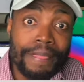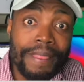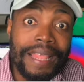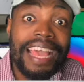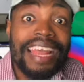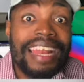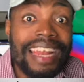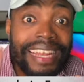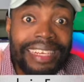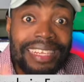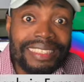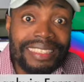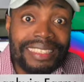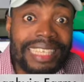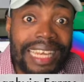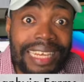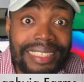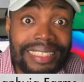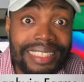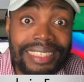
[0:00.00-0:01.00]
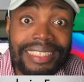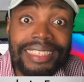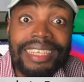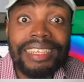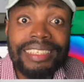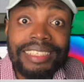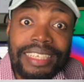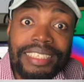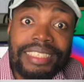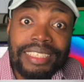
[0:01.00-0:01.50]
and understanding
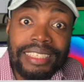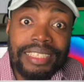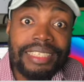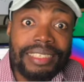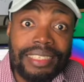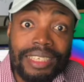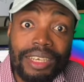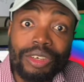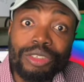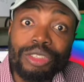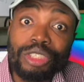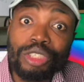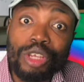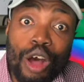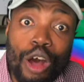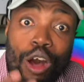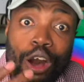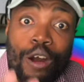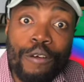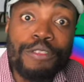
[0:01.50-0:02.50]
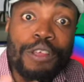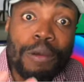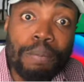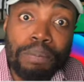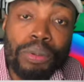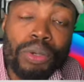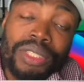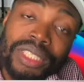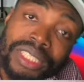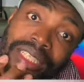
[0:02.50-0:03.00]
the details of the
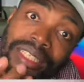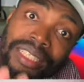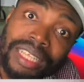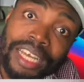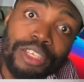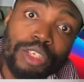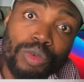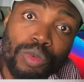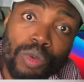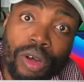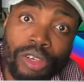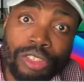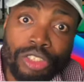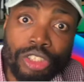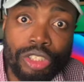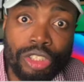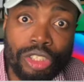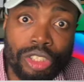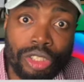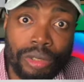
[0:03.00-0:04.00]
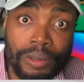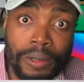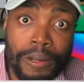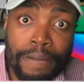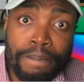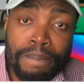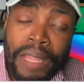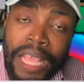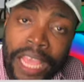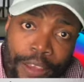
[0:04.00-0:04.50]
project that you want to do.
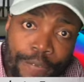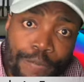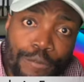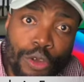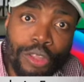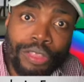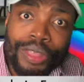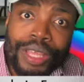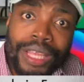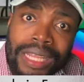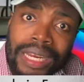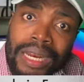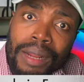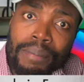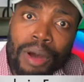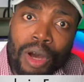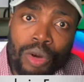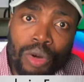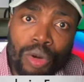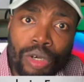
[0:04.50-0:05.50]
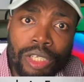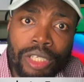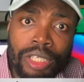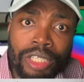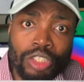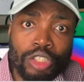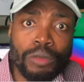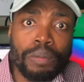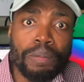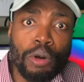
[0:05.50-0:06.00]
If you're thinking about going
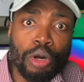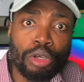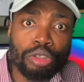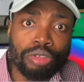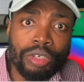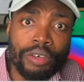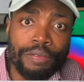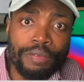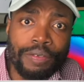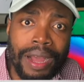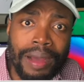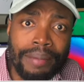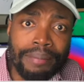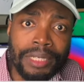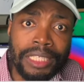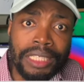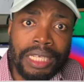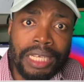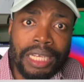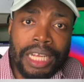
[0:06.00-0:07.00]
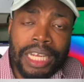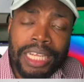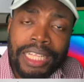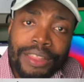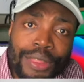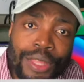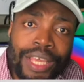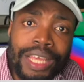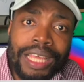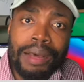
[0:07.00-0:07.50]
into poultry farming,
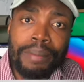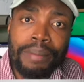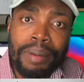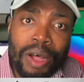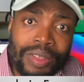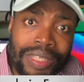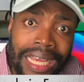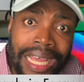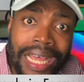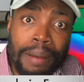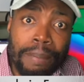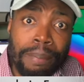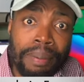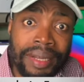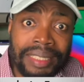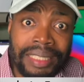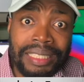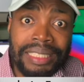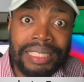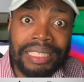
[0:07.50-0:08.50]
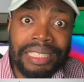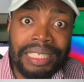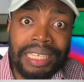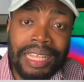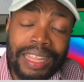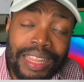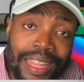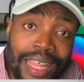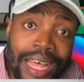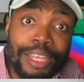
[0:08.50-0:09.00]
think about the
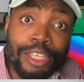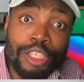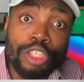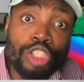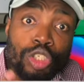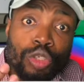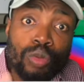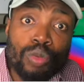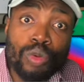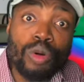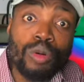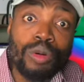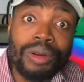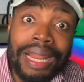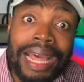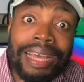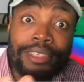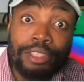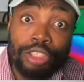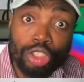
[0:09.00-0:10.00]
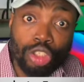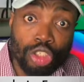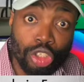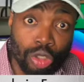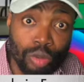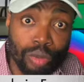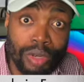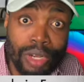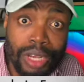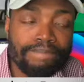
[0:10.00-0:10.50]
capacity that you would like to
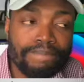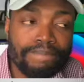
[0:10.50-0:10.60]
do.